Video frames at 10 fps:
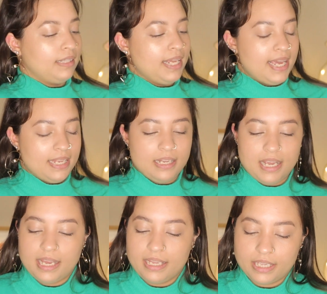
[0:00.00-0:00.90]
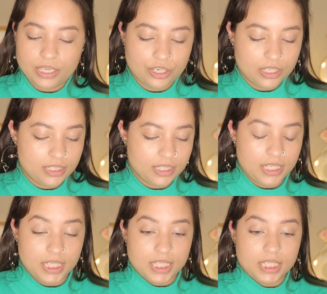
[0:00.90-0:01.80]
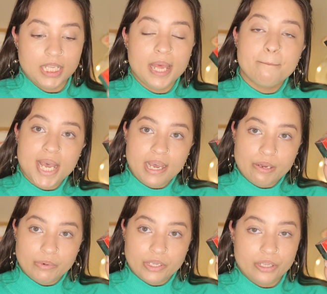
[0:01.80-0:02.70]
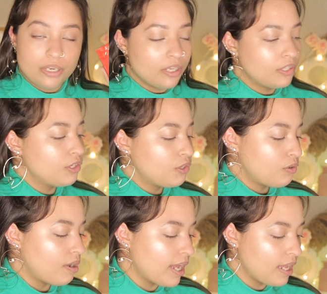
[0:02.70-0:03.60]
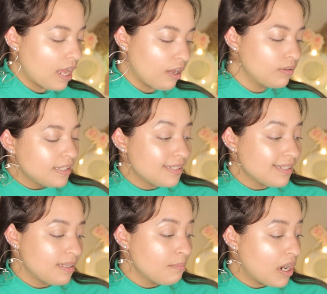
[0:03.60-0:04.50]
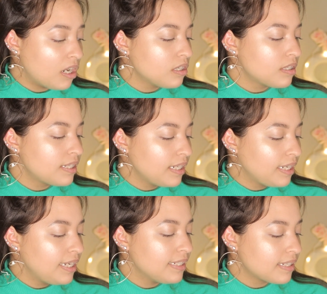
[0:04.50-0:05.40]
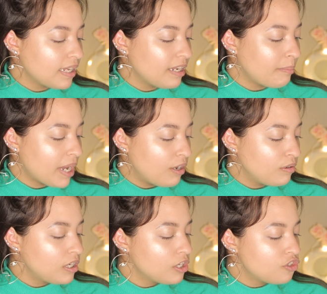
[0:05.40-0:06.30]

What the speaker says: Then I got a powder to try out. This is the Mars Silky Skin Powder.